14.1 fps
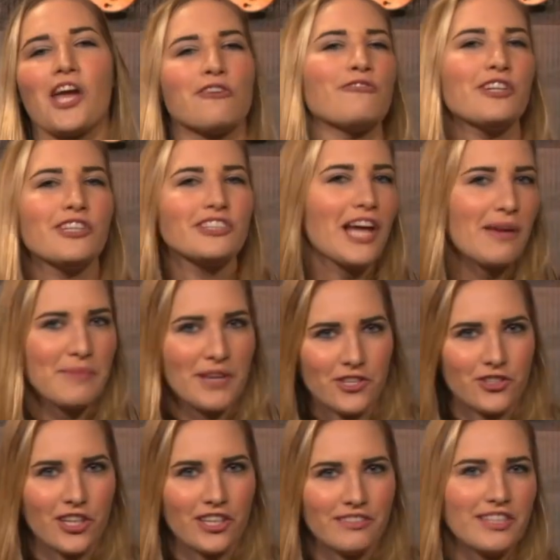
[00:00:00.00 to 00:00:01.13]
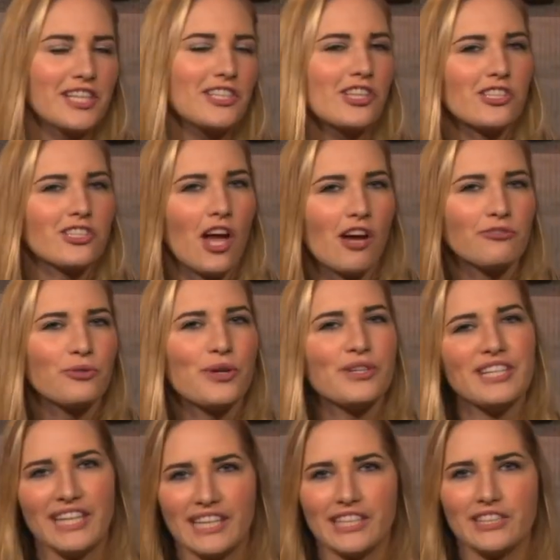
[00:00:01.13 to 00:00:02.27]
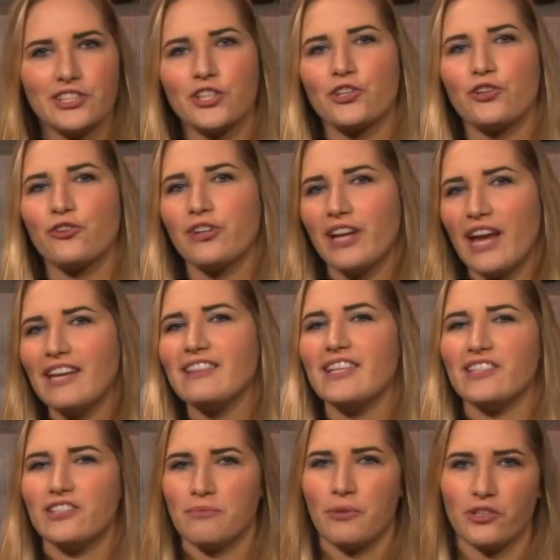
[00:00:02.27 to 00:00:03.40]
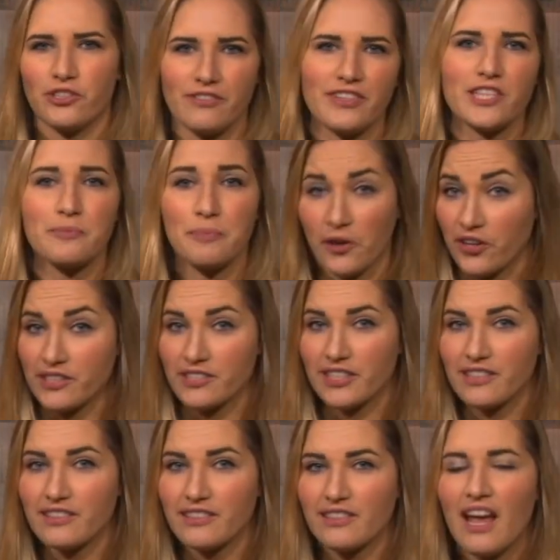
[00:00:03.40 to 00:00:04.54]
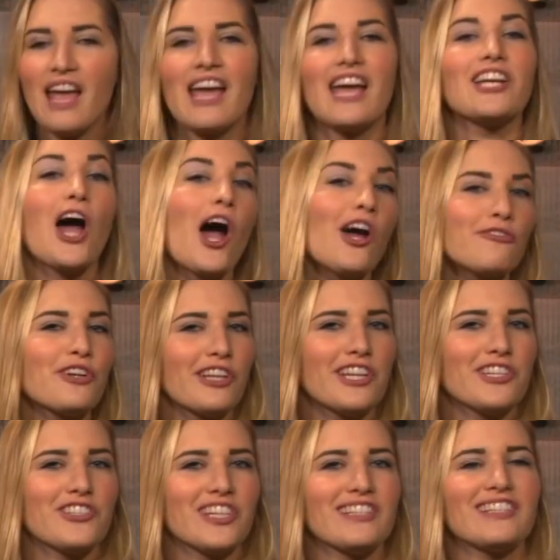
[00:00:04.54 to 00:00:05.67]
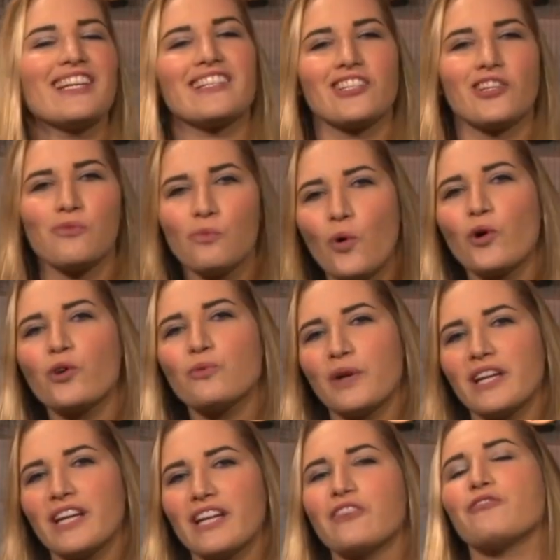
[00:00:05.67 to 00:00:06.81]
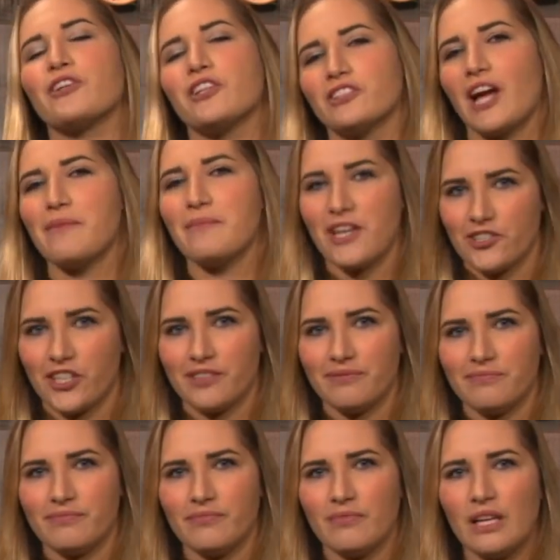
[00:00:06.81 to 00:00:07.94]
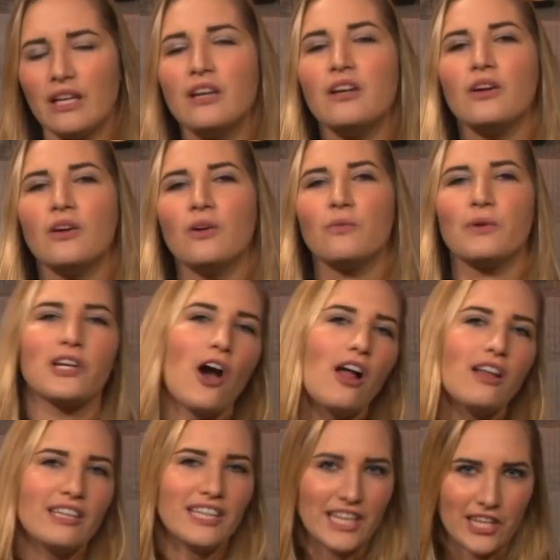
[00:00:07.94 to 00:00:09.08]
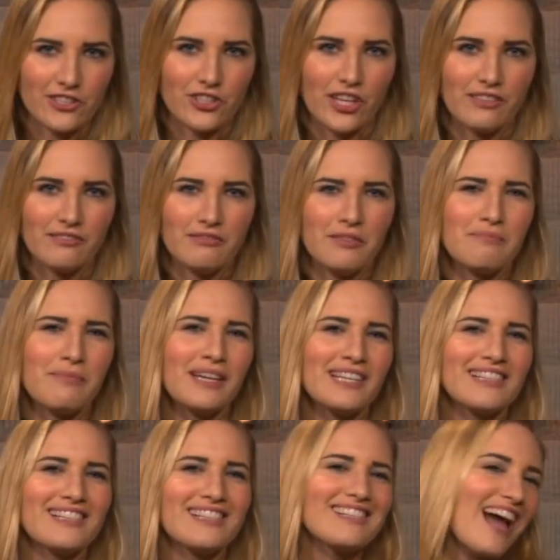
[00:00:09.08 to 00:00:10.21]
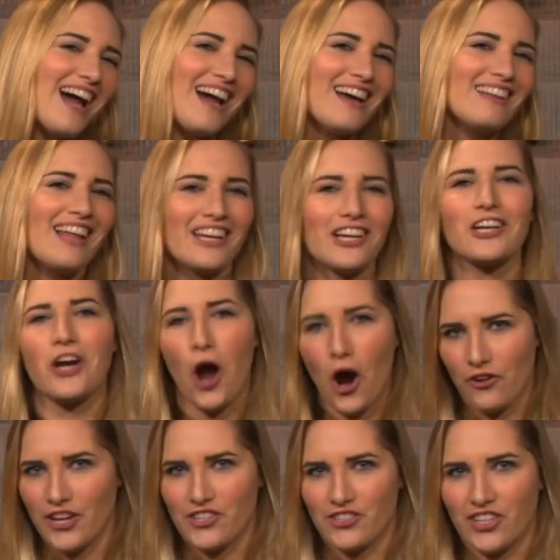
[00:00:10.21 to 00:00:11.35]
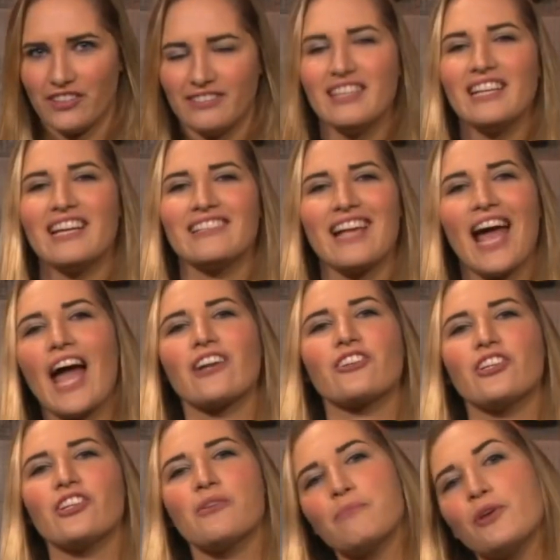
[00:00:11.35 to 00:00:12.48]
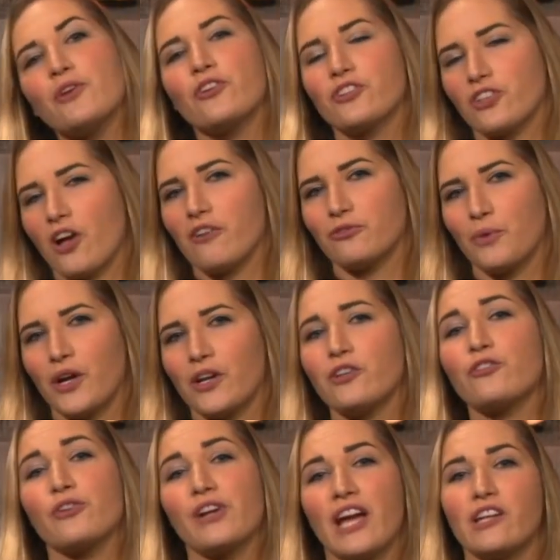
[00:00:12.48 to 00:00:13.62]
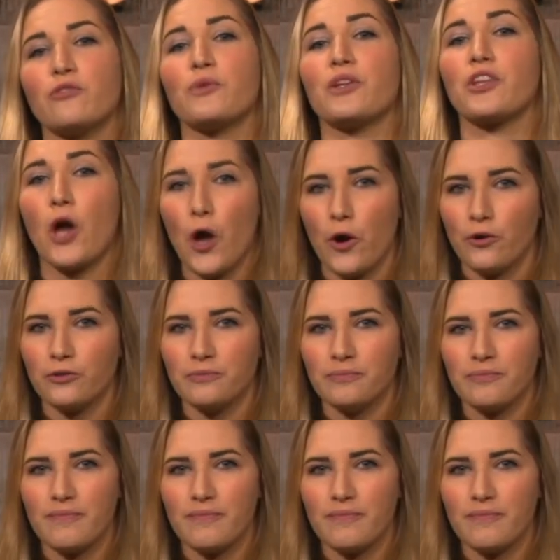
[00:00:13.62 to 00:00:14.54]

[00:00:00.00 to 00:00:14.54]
A real-time engine is the software needed to create these immersive experiences, An Unreal Engine is an award-winning real-time engine. We call it an engine, but it's not like a car engine. It's actually computer software created with code.